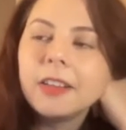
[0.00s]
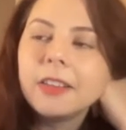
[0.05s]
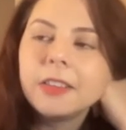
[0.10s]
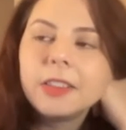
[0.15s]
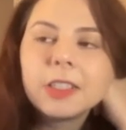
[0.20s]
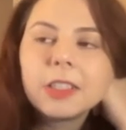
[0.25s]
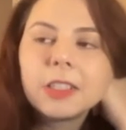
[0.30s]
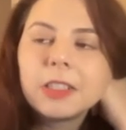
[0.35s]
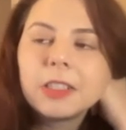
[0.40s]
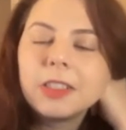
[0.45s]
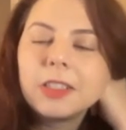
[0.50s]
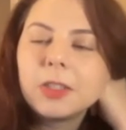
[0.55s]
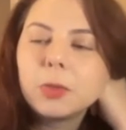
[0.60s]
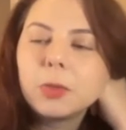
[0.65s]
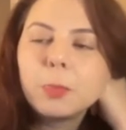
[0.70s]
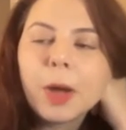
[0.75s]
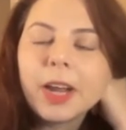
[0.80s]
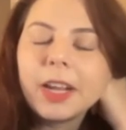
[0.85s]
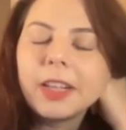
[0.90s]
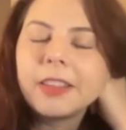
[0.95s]
Just
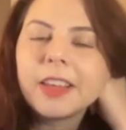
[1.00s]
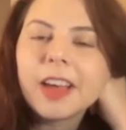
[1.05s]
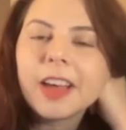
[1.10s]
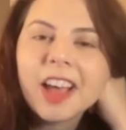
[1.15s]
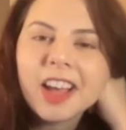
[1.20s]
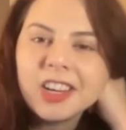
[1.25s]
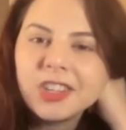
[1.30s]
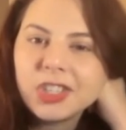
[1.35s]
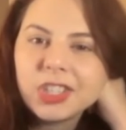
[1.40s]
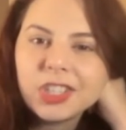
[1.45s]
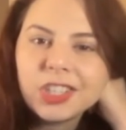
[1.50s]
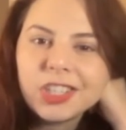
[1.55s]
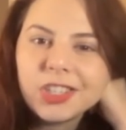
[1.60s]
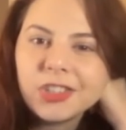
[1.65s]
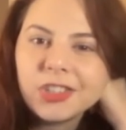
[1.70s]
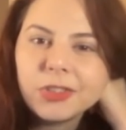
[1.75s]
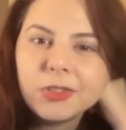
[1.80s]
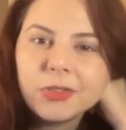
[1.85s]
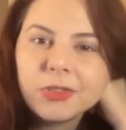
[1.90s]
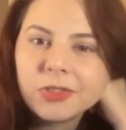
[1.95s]
despite the hygiene
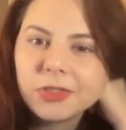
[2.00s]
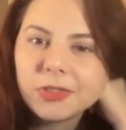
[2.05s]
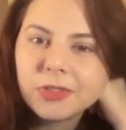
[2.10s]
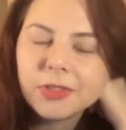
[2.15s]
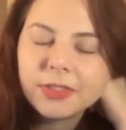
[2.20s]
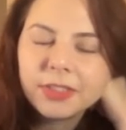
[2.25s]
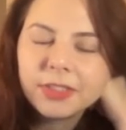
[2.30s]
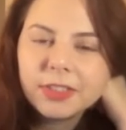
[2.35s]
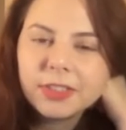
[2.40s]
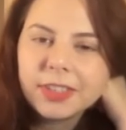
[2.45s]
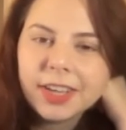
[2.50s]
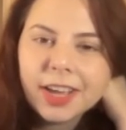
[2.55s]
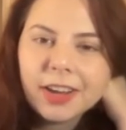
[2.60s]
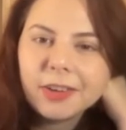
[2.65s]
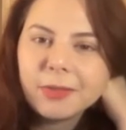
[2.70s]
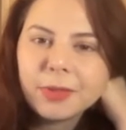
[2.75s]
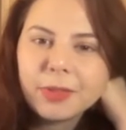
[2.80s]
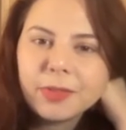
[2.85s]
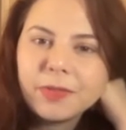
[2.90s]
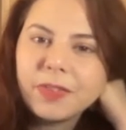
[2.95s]
issues
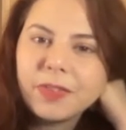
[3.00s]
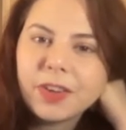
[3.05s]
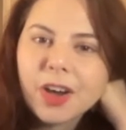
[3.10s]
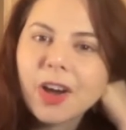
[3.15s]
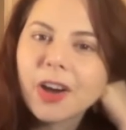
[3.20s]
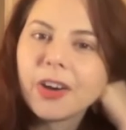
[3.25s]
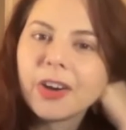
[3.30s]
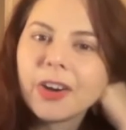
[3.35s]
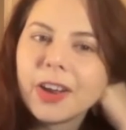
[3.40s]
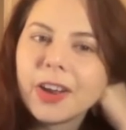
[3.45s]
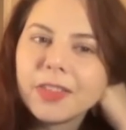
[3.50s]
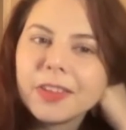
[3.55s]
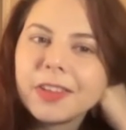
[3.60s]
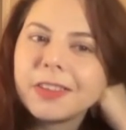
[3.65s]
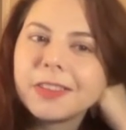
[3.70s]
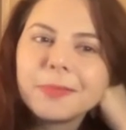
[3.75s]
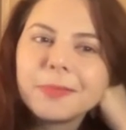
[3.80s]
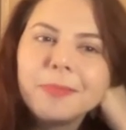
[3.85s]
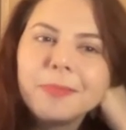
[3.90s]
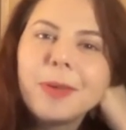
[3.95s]
associated with VR, I
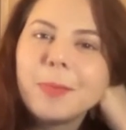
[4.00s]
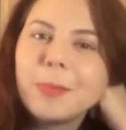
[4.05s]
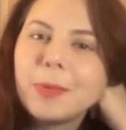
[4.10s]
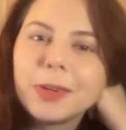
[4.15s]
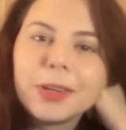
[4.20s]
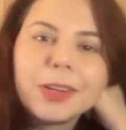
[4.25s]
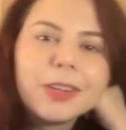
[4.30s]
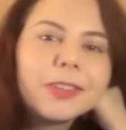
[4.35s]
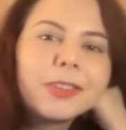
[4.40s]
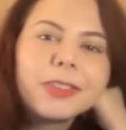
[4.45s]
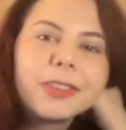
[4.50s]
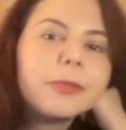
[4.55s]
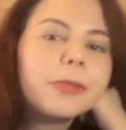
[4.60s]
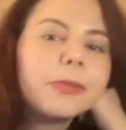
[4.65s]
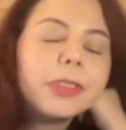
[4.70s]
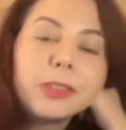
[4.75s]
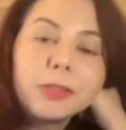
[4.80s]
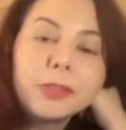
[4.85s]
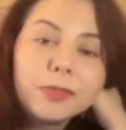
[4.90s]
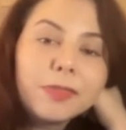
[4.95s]
think people are still
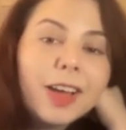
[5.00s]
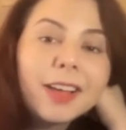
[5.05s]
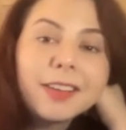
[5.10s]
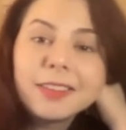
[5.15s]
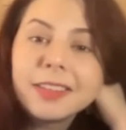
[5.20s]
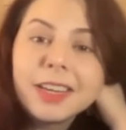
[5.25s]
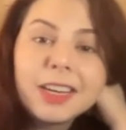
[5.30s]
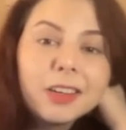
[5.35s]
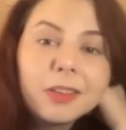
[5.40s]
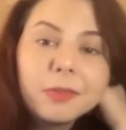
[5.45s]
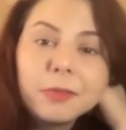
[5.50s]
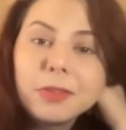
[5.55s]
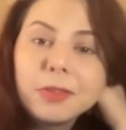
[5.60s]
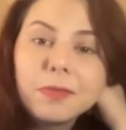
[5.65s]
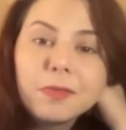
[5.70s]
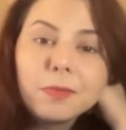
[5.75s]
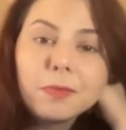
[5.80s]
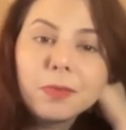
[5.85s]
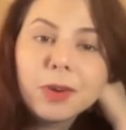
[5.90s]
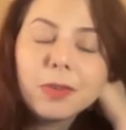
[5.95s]
really fascinated with
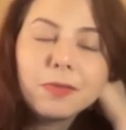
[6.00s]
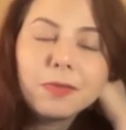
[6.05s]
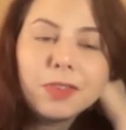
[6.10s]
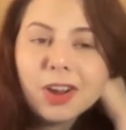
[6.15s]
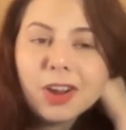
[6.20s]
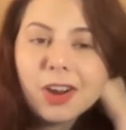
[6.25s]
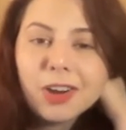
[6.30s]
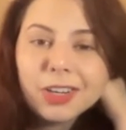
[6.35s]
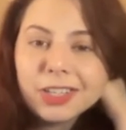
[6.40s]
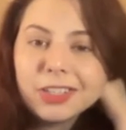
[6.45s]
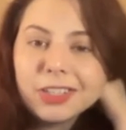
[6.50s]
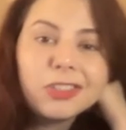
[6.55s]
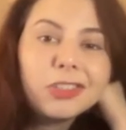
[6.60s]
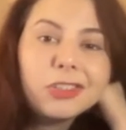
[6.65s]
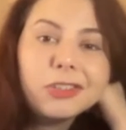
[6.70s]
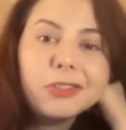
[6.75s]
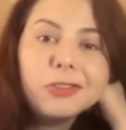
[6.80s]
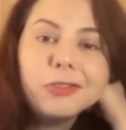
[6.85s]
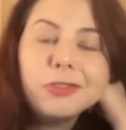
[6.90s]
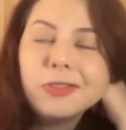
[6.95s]
what VR can
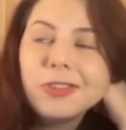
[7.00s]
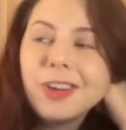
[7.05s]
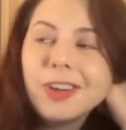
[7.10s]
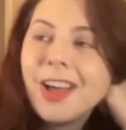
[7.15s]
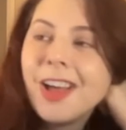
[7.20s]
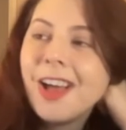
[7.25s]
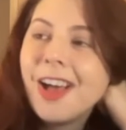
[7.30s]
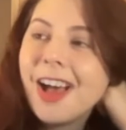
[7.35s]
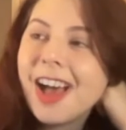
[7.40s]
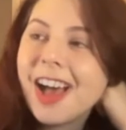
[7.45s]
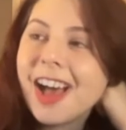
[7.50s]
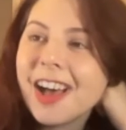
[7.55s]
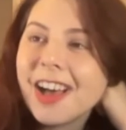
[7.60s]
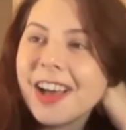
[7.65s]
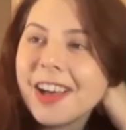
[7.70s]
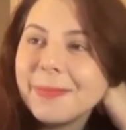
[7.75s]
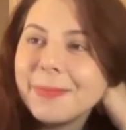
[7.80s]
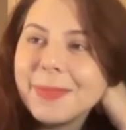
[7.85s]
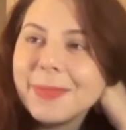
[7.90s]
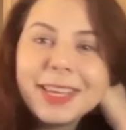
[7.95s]
do.
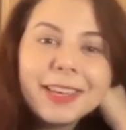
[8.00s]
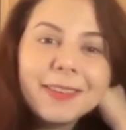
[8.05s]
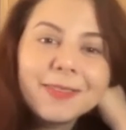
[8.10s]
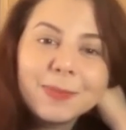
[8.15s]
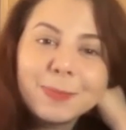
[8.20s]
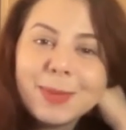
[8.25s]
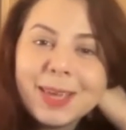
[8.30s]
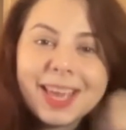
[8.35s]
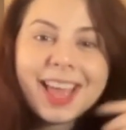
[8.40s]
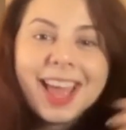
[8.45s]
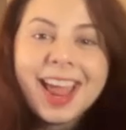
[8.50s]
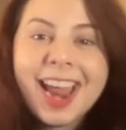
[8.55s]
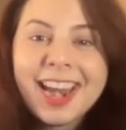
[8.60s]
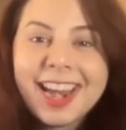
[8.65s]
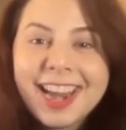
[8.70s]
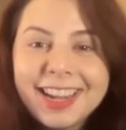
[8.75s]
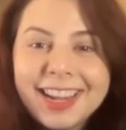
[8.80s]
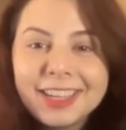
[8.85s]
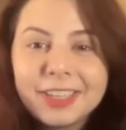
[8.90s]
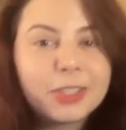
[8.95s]
It gives me a
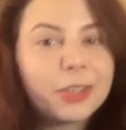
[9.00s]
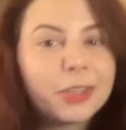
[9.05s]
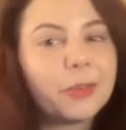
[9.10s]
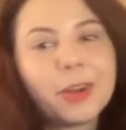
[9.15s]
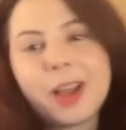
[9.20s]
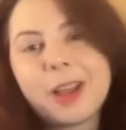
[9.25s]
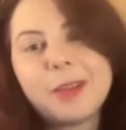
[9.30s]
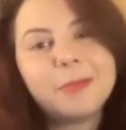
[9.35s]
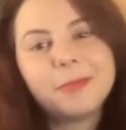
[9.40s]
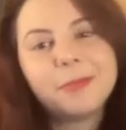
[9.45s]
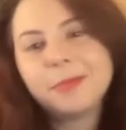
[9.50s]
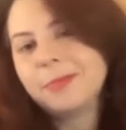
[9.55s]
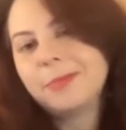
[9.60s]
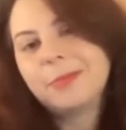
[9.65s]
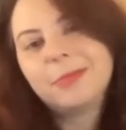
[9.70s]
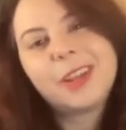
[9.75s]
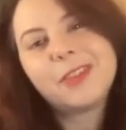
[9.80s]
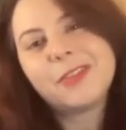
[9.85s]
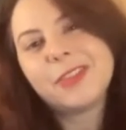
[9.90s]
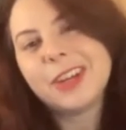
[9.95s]
headache, so I'm
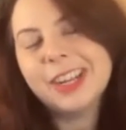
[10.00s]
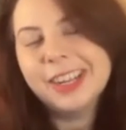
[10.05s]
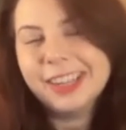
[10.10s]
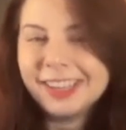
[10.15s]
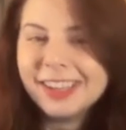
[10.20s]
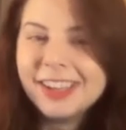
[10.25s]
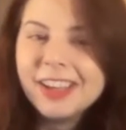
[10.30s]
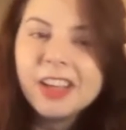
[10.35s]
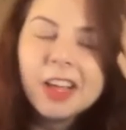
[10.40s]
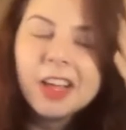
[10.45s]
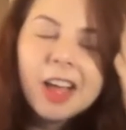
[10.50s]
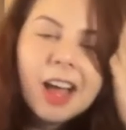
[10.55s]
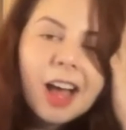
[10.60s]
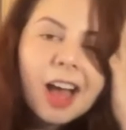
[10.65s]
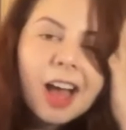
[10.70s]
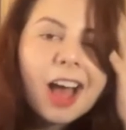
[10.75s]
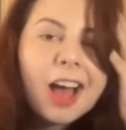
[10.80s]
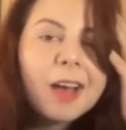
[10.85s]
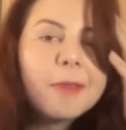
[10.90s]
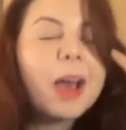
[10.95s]
never,
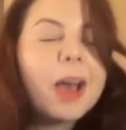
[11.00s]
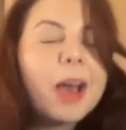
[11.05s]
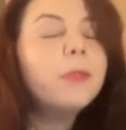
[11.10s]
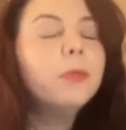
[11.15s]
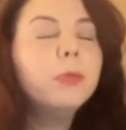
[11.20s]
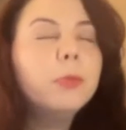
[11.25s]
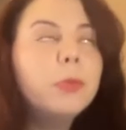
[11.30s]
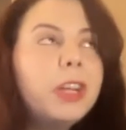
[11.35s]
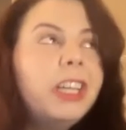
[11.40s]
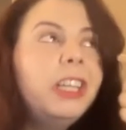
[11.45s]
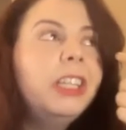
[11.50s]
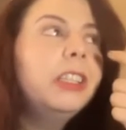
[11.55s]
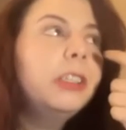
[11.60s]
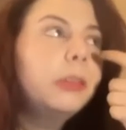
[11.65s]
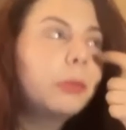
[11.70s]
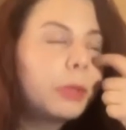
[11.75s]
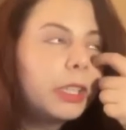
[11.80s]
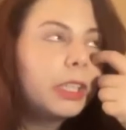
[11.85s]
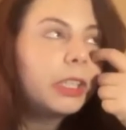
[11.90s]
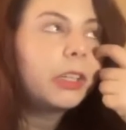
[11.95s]
I
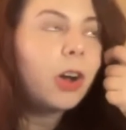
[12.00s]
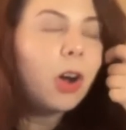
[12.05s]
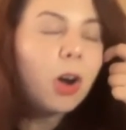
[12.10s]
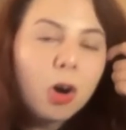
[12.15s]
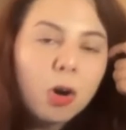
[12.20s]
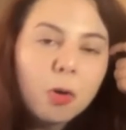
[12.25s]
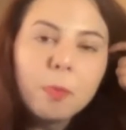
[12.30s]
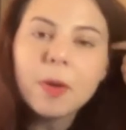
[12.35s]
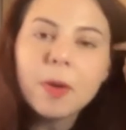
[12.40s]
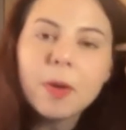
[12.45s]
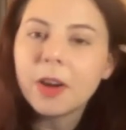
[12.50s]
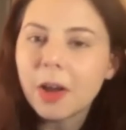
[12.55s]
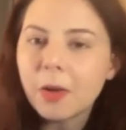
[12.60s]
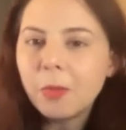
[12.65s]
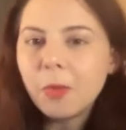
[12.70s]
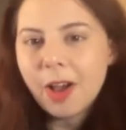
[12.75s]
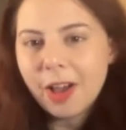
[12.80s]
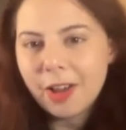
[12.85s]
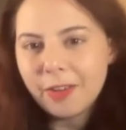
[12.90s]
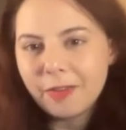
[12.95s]
really, really hope, and I
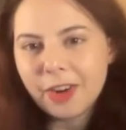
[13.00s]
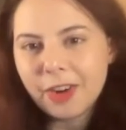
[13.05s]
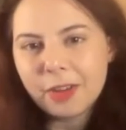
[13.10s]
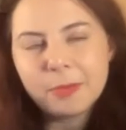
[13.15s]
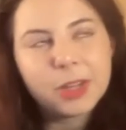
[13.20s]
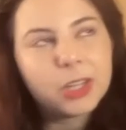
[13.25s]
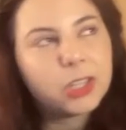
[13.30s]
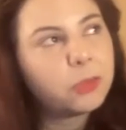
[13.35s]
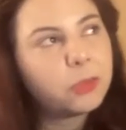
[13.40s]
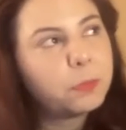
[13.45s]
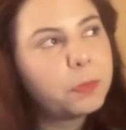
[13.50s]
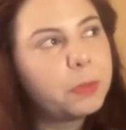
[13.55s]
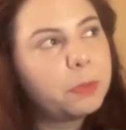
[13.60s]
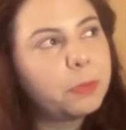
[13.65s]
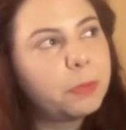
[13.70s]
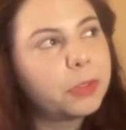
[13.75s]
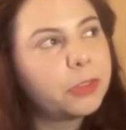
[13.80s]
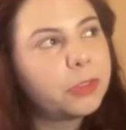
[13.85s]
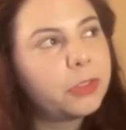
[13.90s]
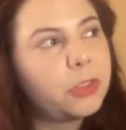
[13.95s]
want very much
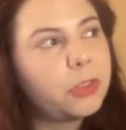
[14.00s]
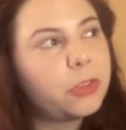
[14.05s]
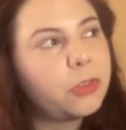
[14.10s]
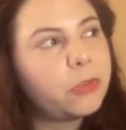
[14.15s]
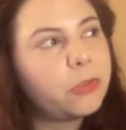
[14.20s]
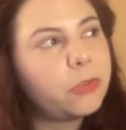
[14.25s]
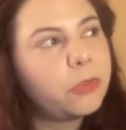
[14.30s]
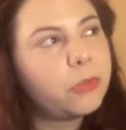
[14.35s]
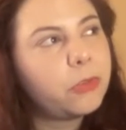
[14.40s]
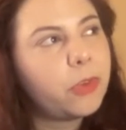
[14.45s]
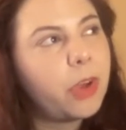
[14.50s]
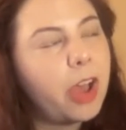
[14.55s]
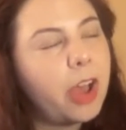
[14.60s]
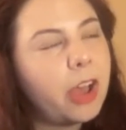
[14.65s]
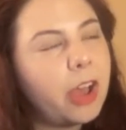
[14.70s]
people to